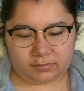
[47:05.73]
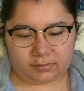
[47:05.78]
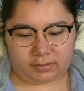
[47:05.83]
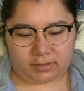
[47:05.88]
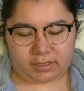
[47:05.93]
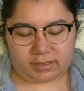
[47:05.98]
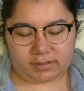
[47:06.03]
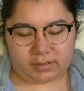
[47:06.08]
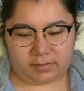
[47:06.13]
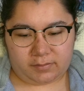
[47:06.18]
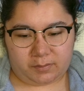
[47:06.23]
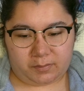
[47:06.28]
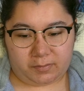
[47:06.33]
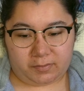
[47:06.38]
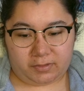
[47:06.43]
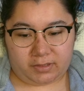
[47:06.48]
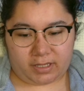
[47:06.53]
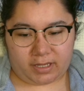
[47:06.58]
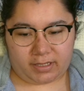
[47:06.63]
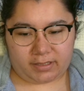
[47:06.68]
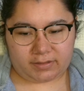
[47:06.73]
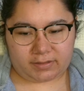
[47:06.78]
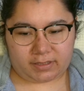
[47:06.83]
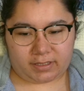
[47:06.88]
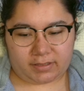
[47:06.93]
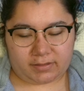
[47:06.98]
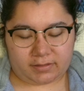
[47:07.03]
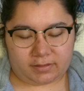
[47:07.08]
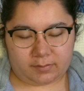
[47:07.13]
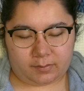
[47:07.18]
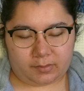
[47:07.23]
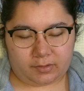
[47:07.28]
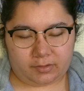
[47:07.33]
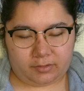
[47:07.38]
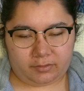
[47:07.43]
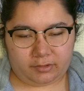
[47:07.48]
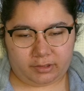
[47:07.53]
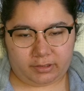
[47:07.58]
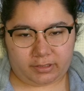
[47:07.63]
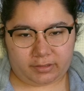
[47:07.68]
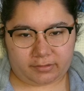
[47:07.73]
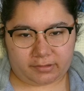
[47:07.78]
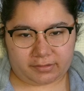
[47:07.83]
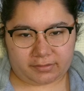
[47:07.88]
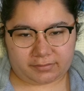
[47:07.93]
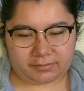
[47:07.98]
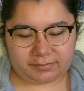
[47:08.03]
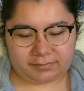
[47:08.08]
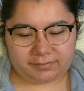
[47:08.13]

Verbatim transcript: I did, guys, I did put a green arrow.